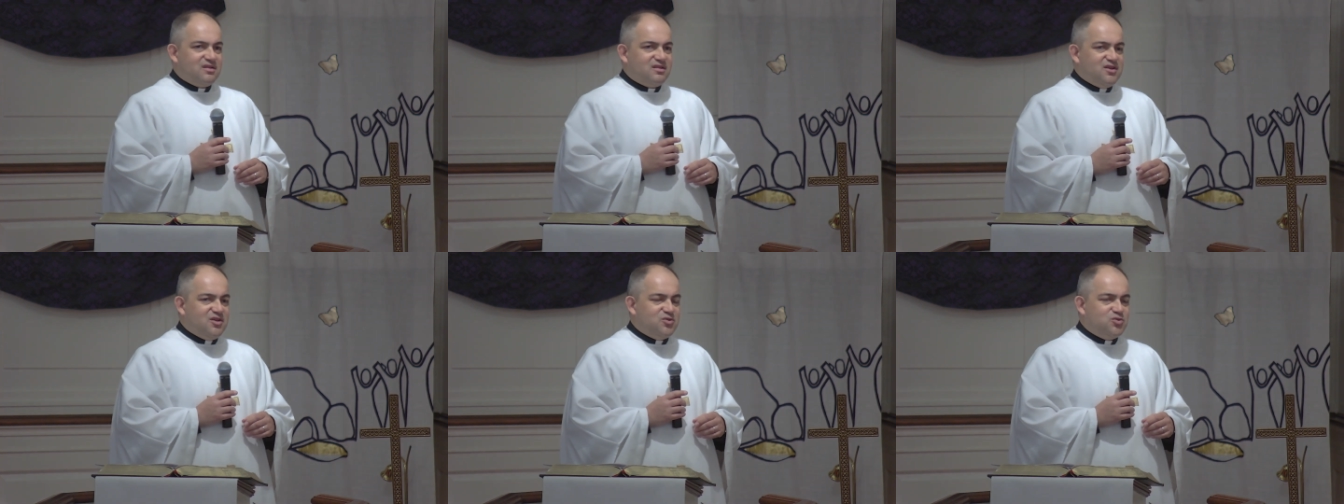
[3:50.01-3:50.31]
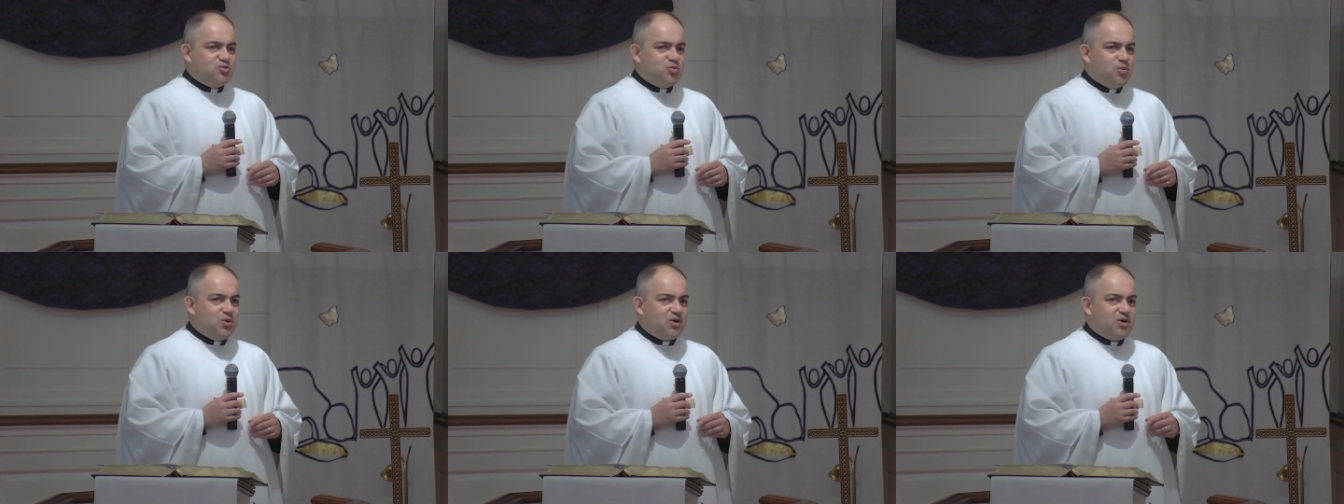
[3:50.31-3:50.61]

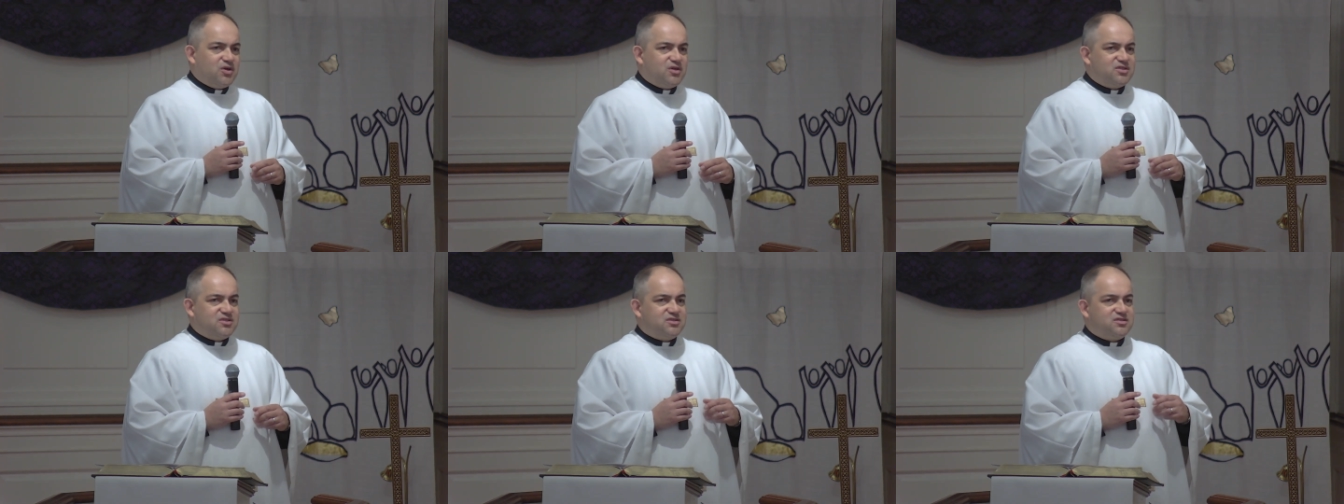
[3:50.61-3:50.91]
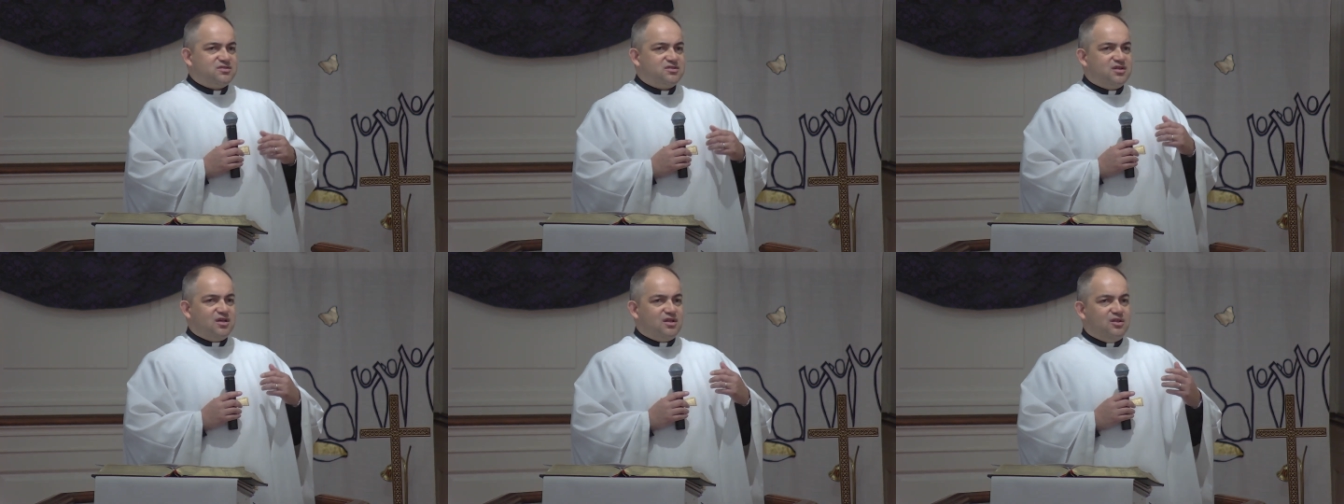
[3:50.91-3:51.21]
these
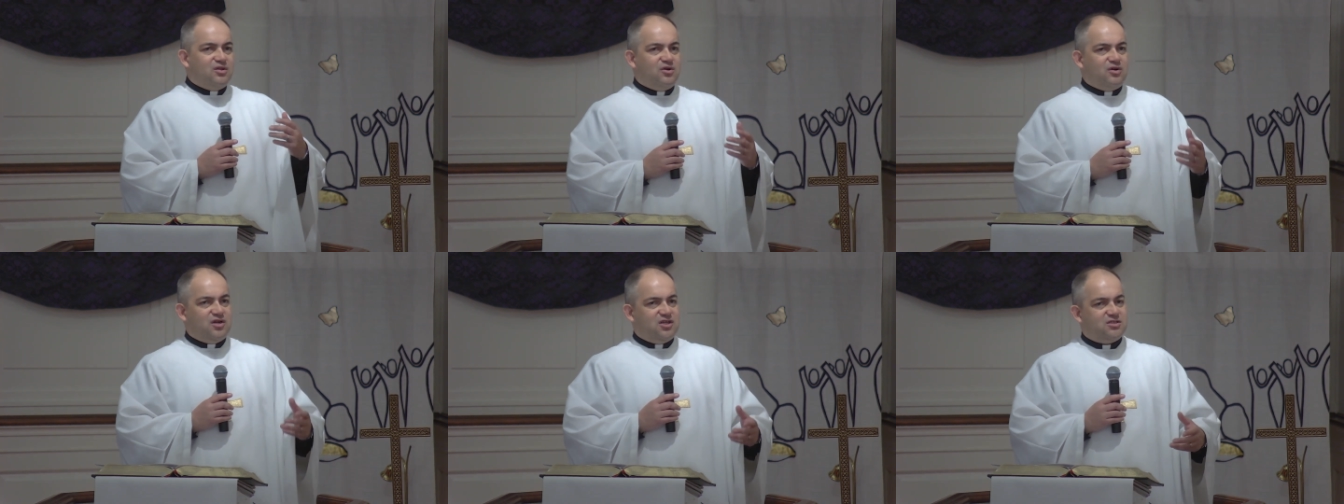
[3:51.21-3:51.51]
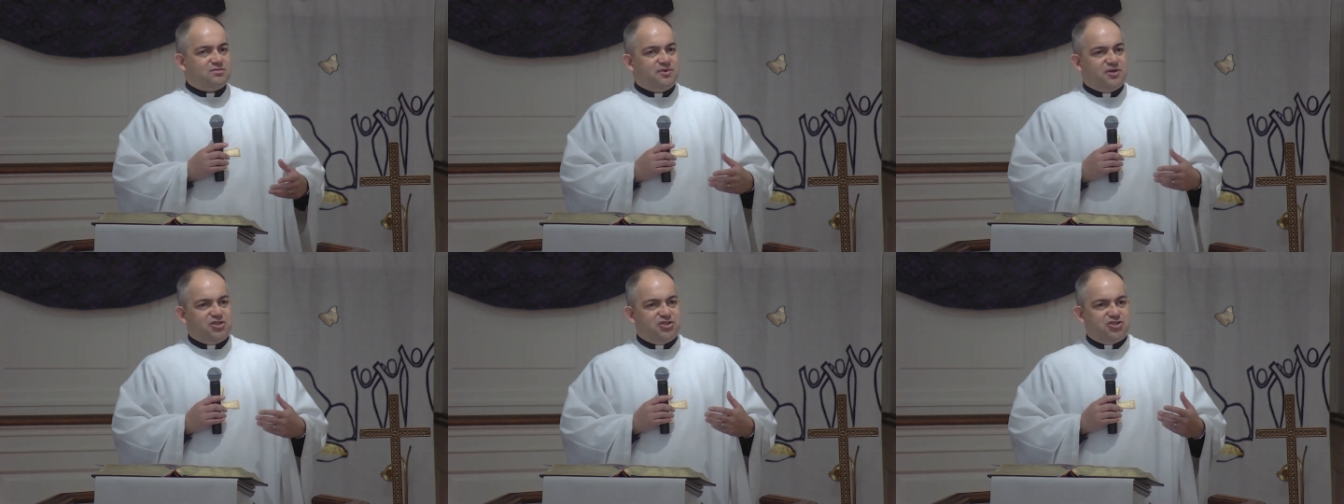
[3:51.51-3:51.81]
words The Lord
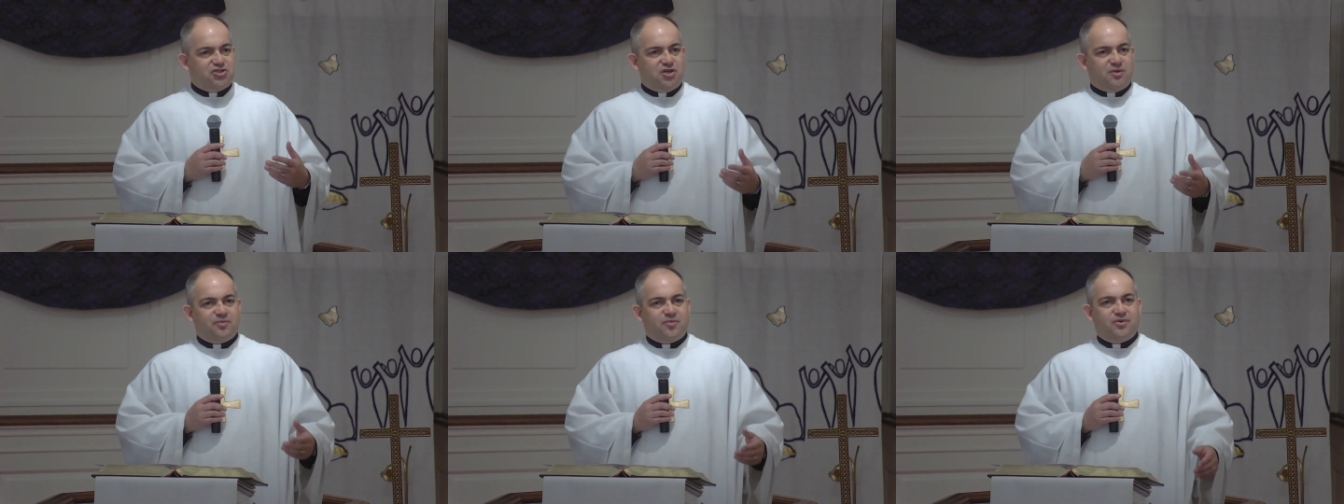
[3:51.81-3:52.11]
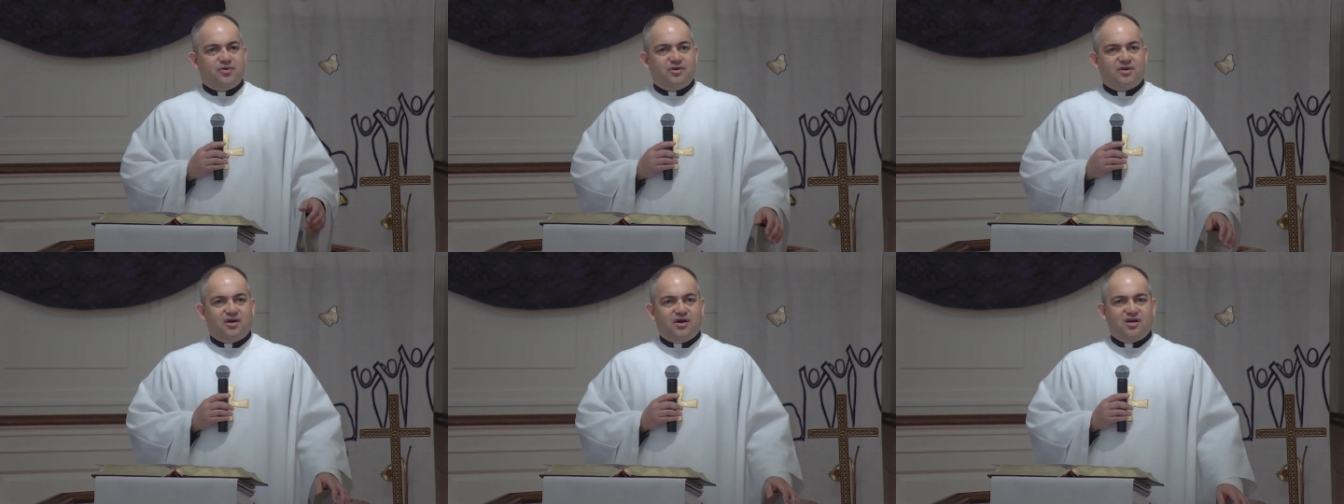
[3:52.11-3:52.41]
is my
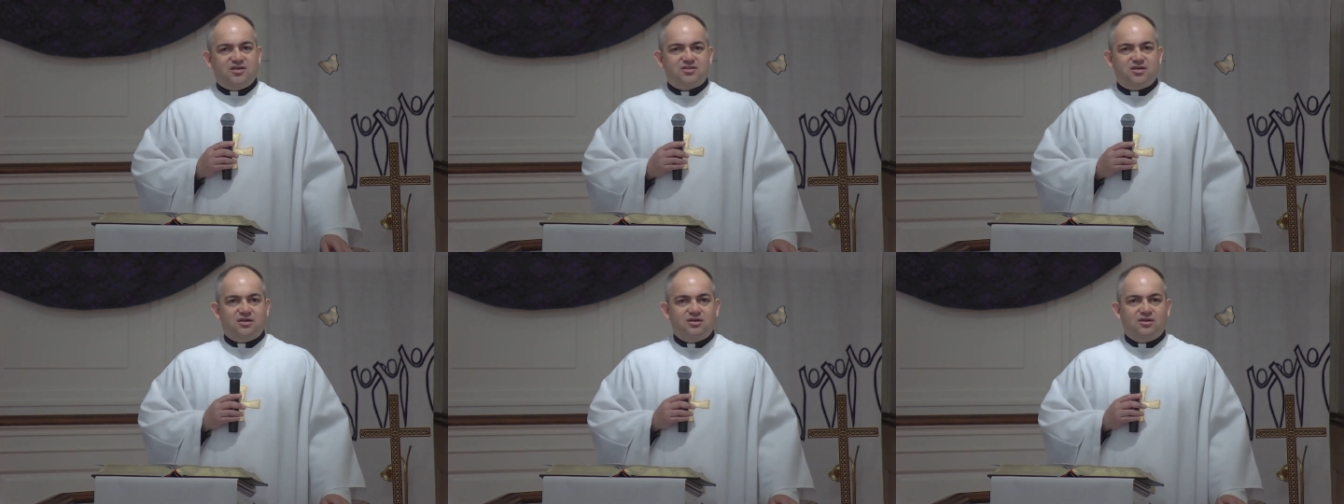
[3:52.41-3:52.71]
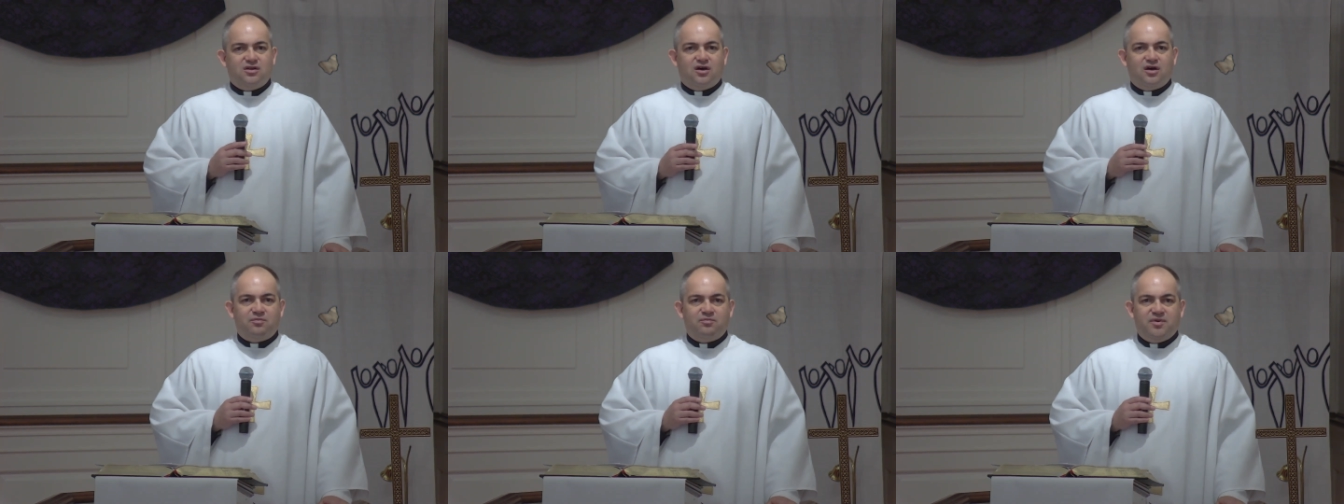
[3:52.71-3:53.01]
shepherd, I shall
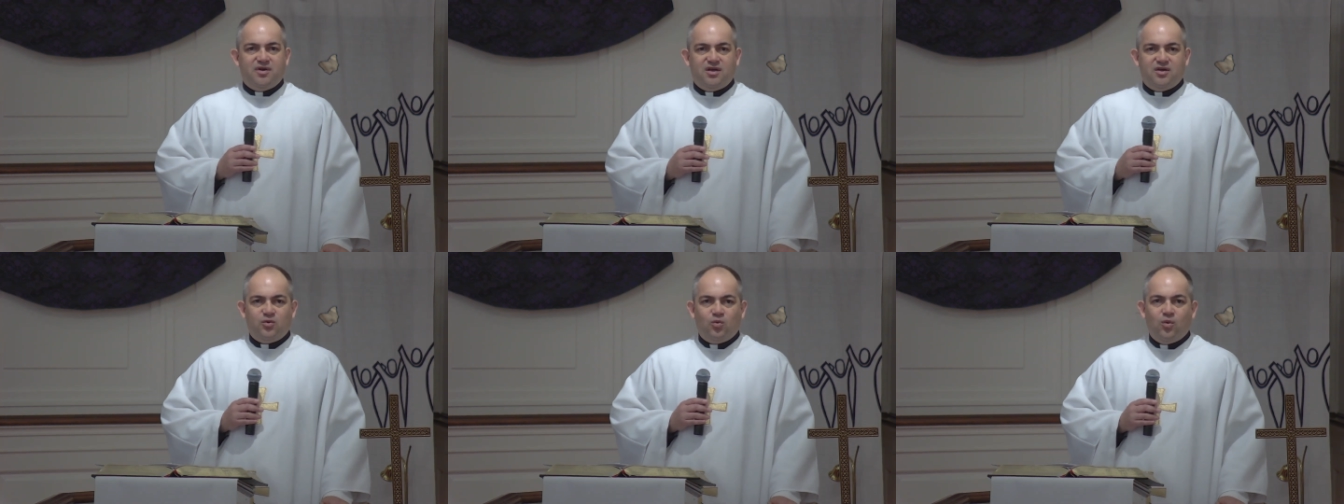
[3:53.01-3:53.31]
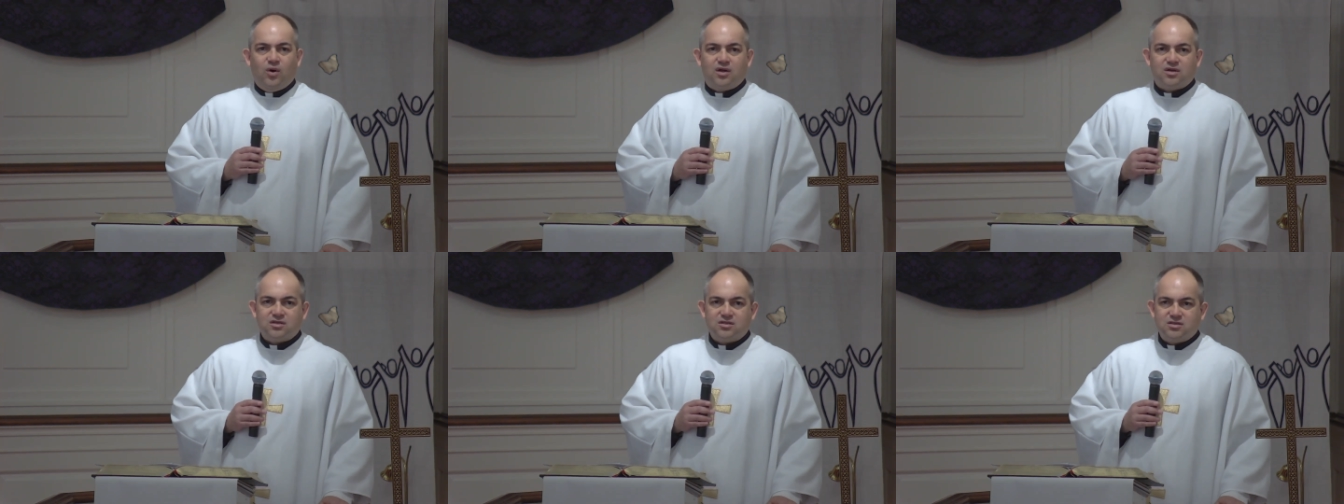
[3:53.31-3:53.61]
not be
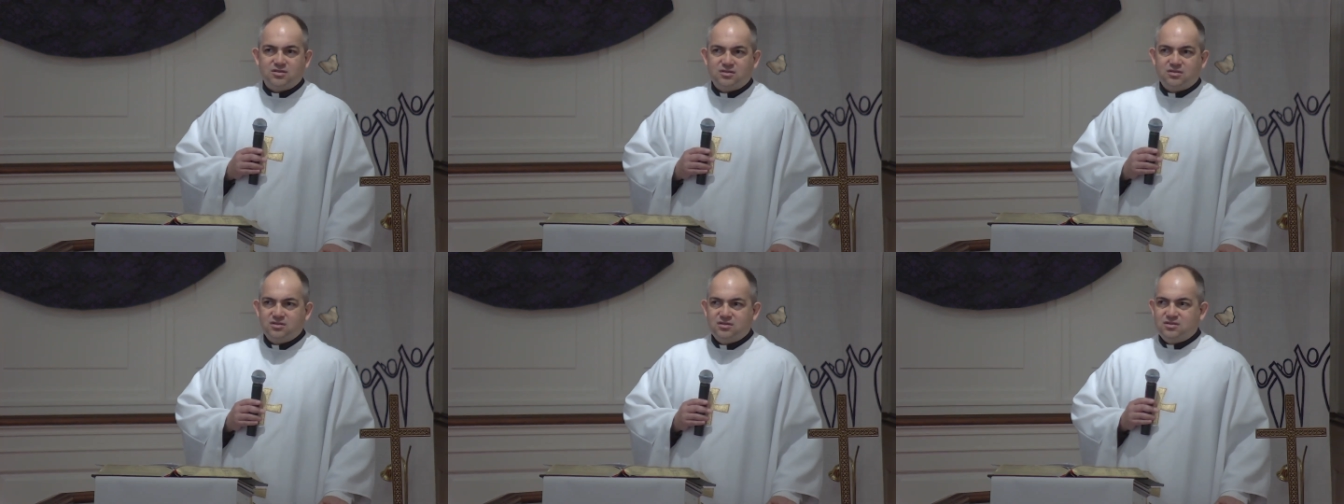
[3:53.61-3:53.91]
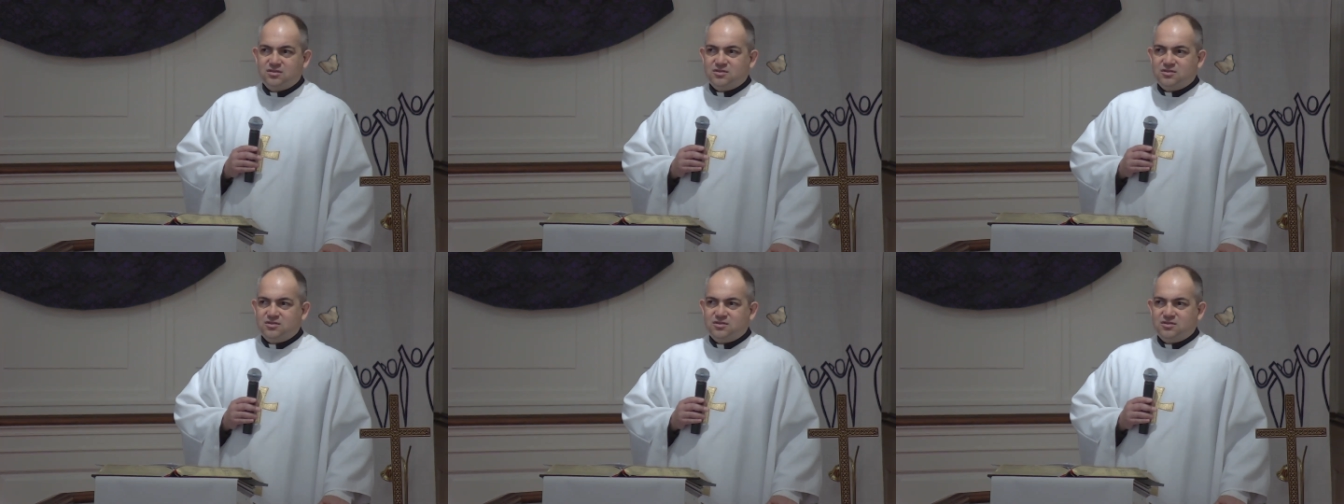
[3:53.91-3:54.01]
in want.